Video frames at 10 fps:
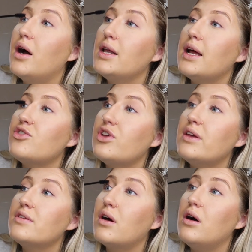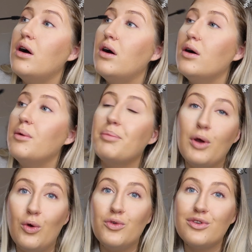eyelashes are
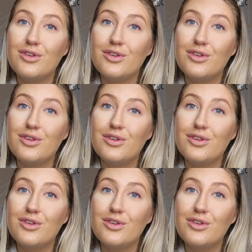blonde,